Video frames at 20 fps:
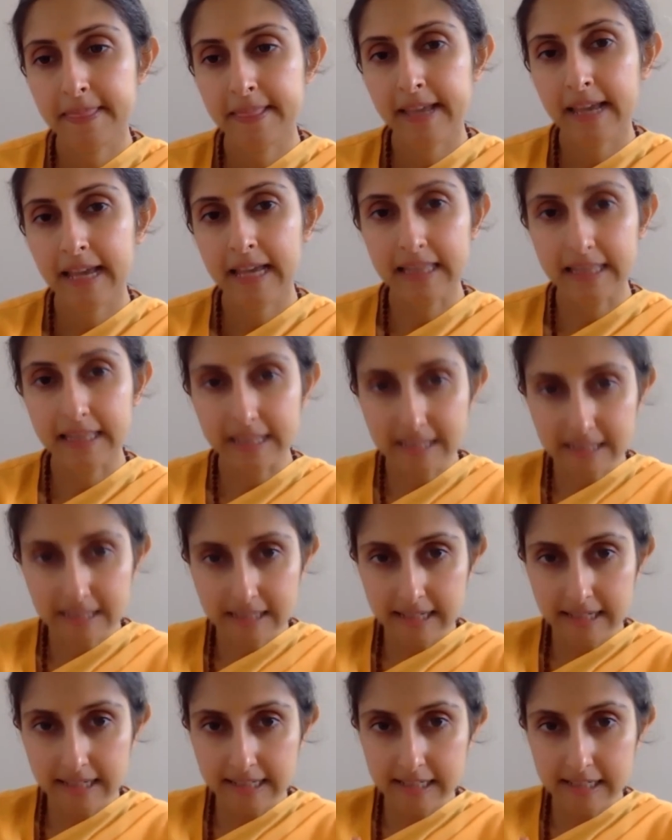And this
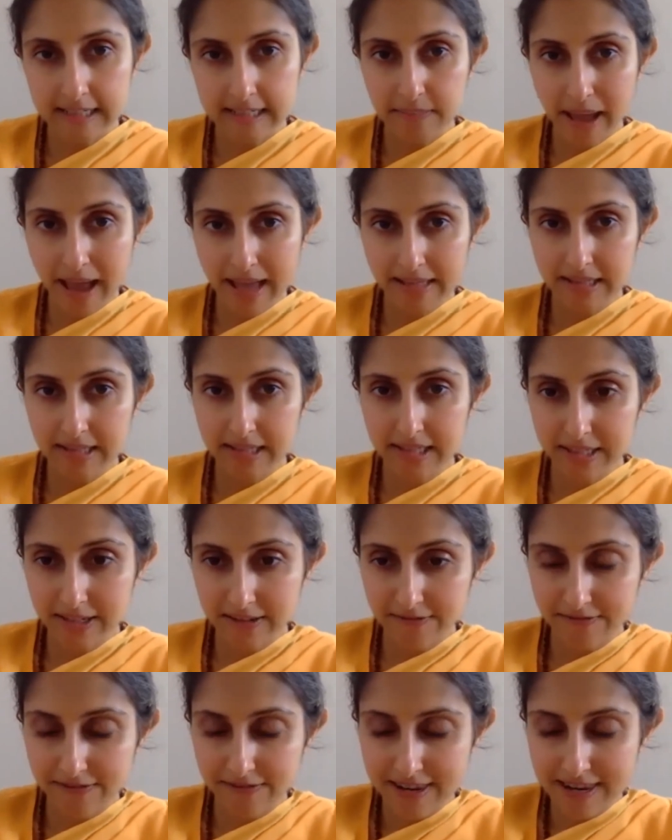
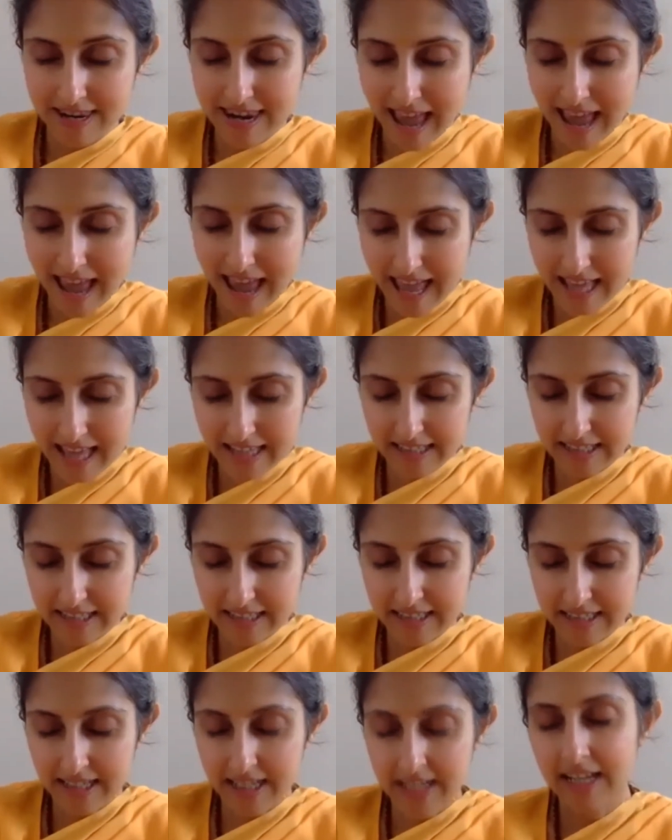
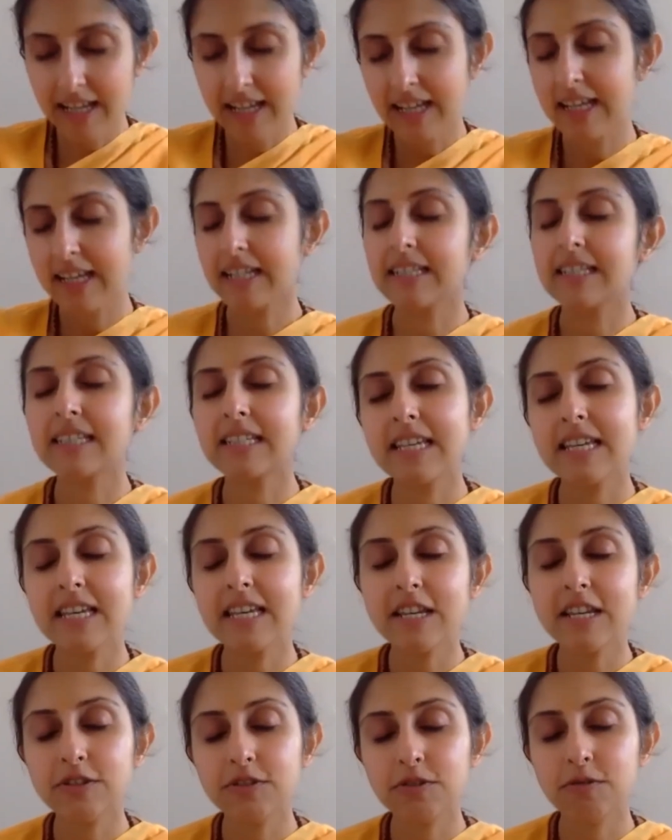expansiveness is
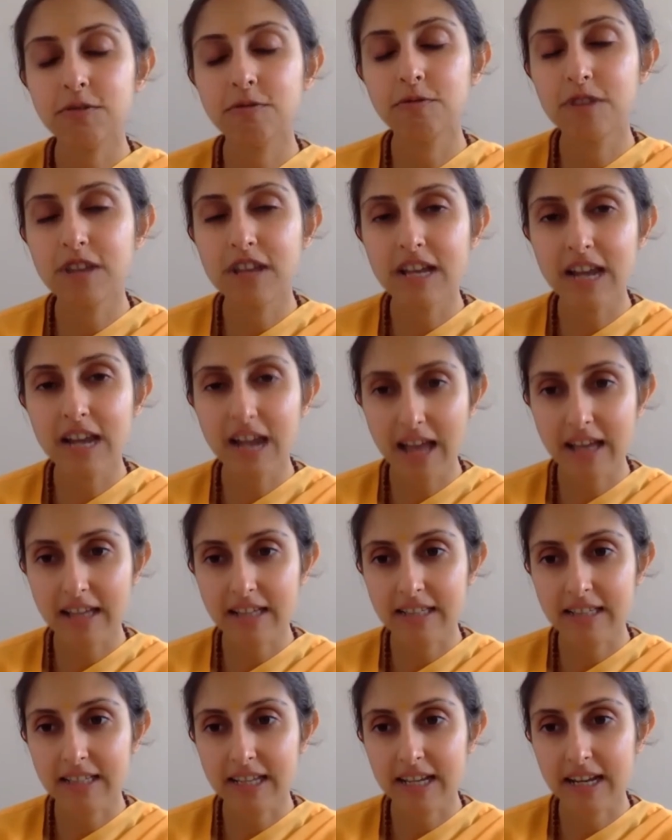key to
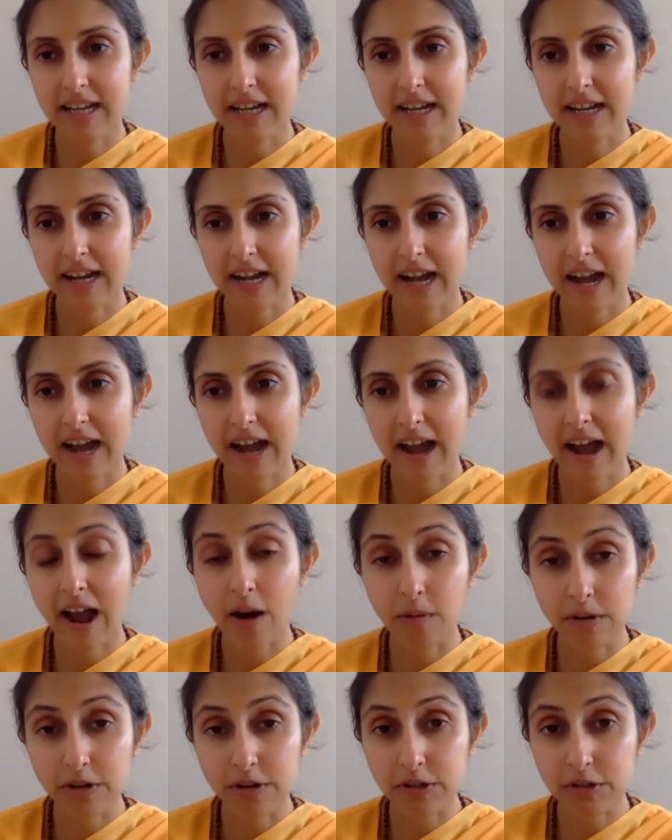realizing
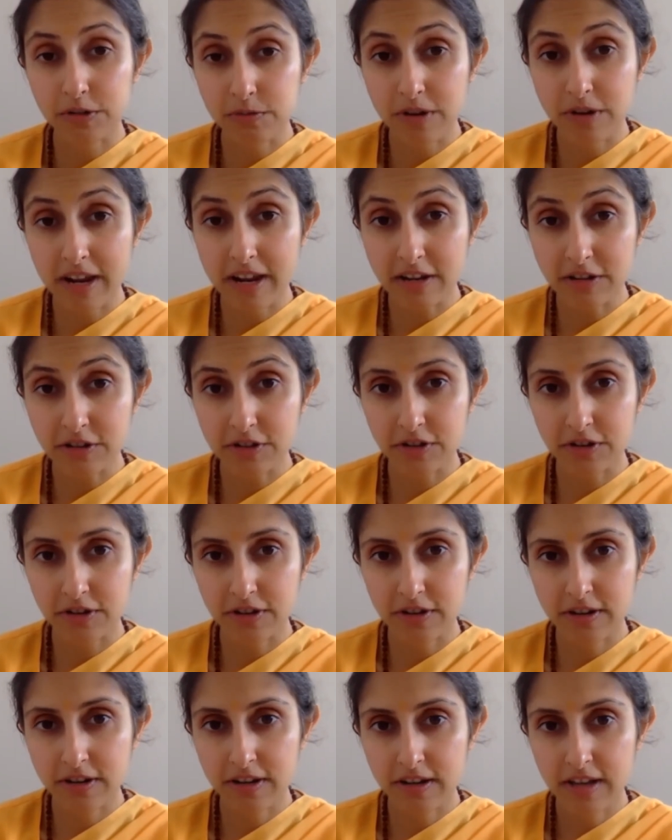our true nature.
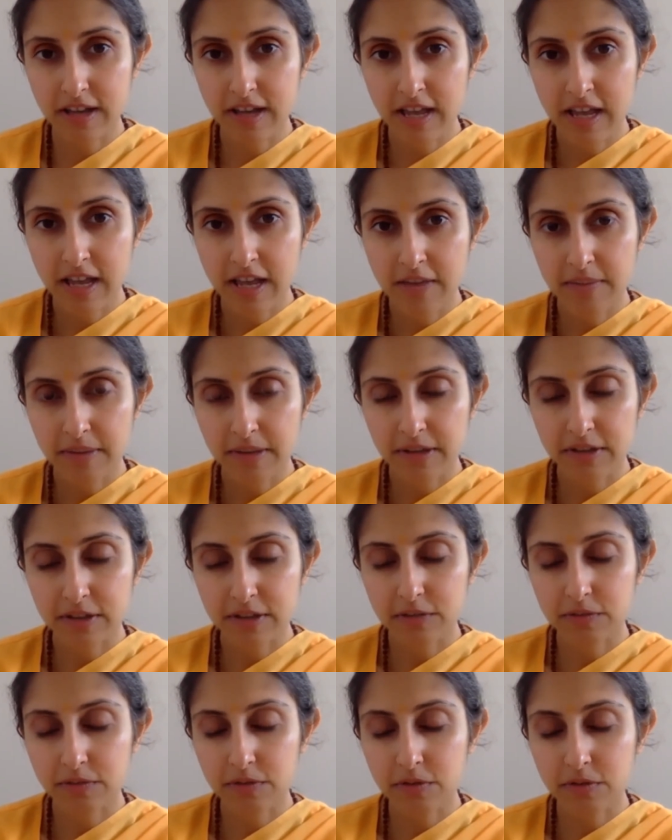Because
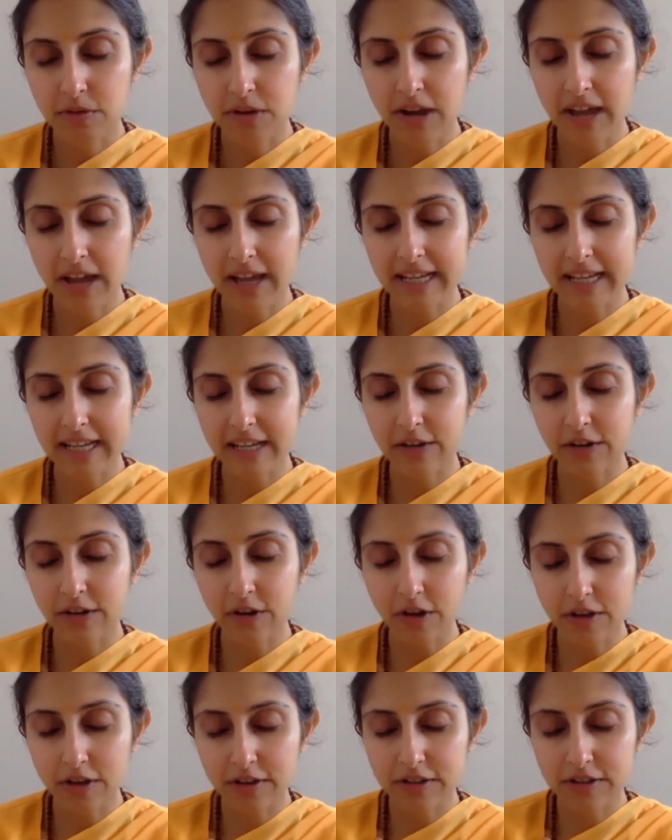if you and I
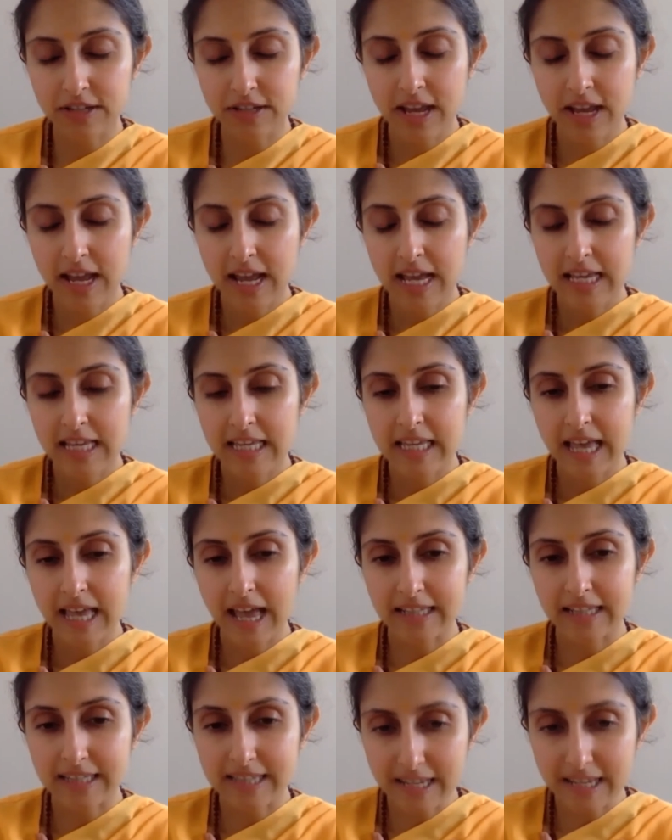cannot
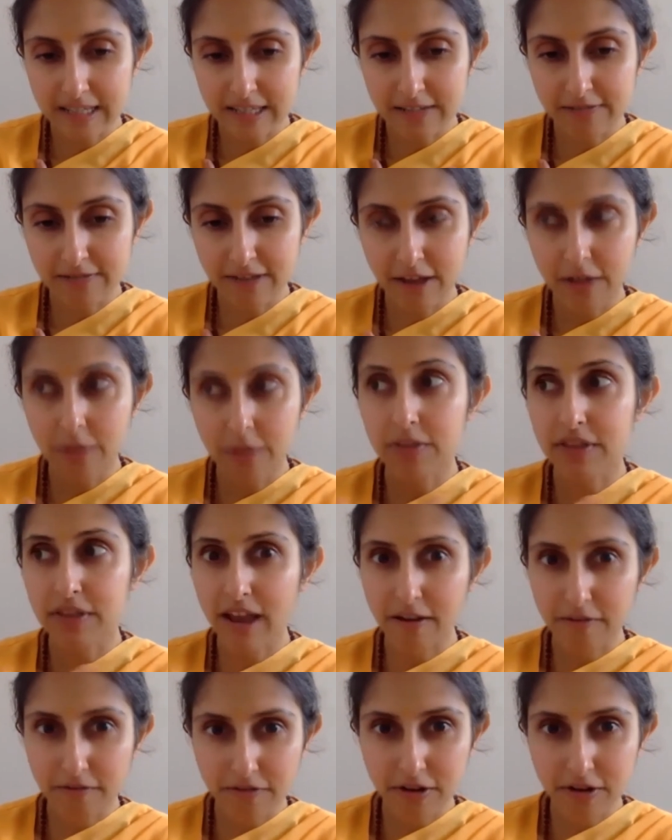identify with
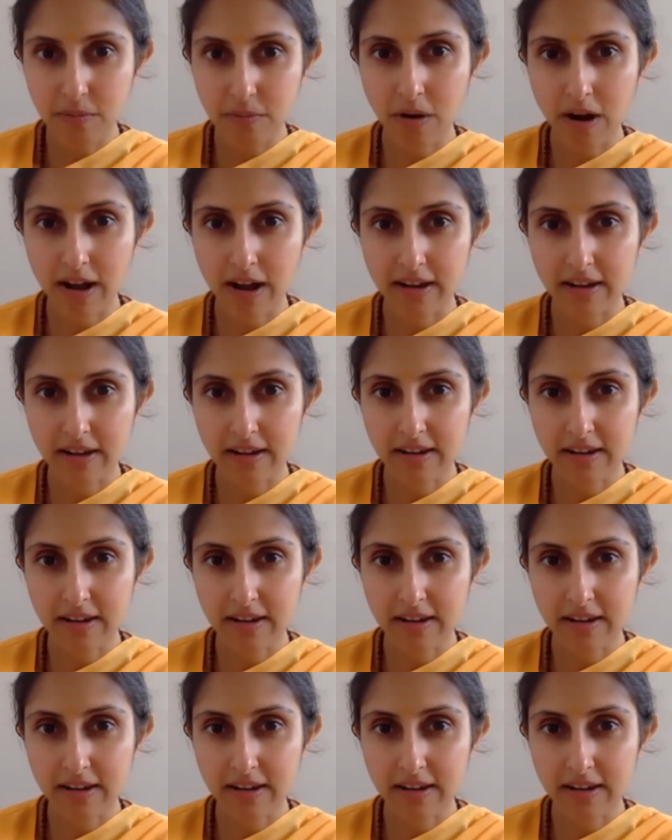everyone,